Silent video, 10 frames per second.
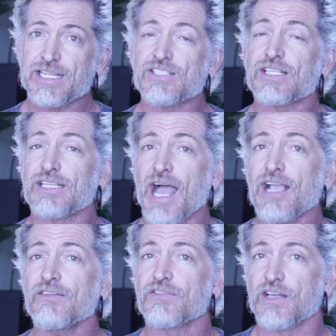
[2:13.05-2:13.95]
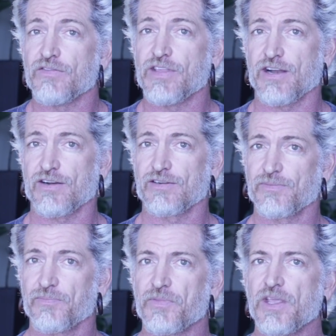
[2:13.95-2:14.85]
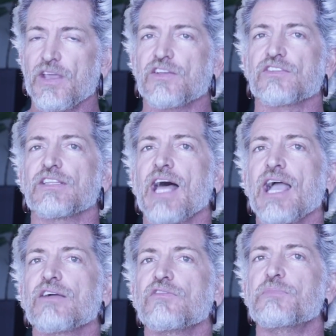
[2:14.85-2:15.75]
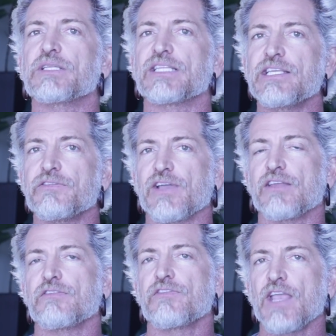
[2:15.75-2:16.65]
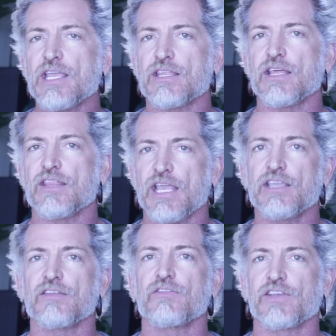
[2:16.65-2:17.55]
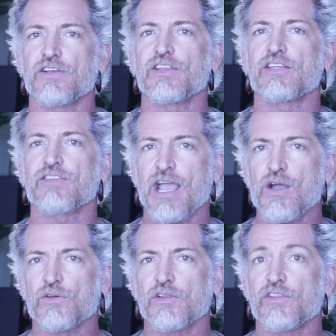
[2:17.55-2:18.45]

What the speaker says: there's a lack of love there. There's a lack of belief and faith that they can figure this out.